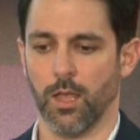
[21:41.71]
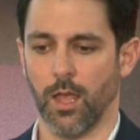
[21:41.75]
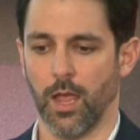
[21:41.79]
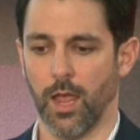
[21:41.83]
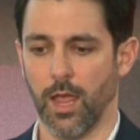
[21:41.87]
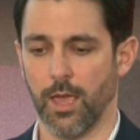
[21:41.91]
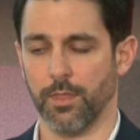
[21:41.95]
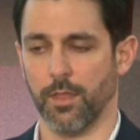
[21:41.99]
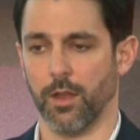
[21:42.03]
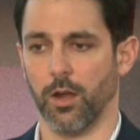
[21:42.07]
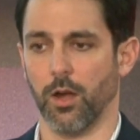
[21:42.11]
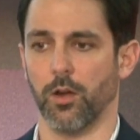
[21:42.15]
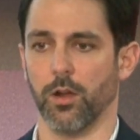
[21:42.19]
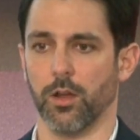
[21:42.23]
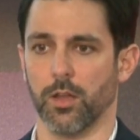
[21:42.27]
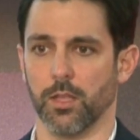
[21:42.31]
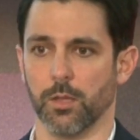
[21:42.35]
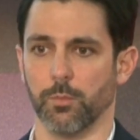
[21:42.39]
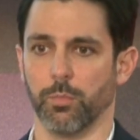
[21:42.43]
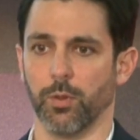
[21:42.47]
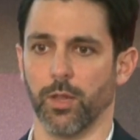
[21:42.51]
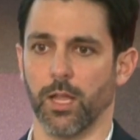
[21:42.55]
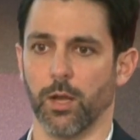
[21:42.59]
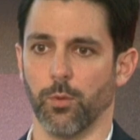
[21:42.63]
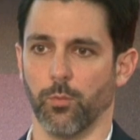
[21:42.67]
and the area
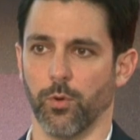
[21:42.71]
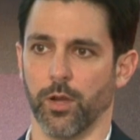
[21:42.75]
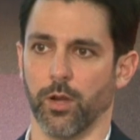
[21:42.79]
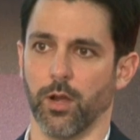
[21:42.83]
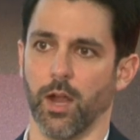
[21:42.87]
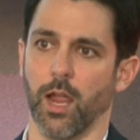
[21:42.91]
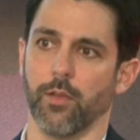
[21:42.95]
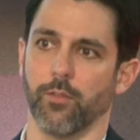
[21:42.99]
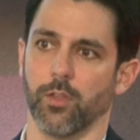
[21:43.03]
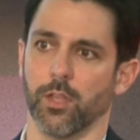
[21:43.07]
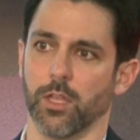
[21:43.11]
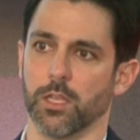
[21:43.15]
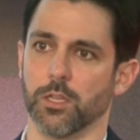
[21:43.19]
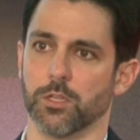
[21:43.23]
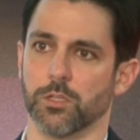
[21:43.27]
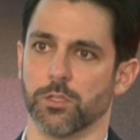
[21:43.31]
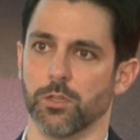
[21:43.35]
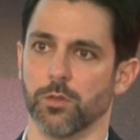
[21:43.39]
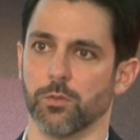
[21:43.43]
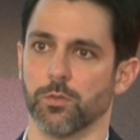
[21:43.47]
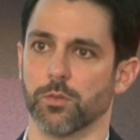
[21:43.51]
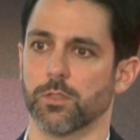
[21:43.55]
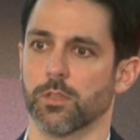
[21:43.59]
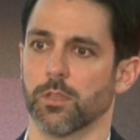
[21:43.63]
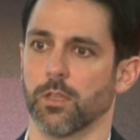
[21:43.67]
of the plant where you're having
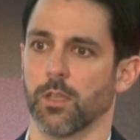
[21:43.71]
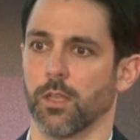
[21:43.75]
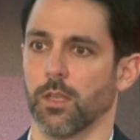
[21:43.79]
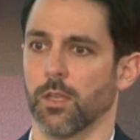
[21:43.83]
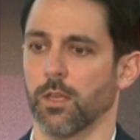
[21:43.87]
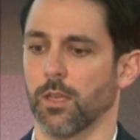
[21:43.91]
issues.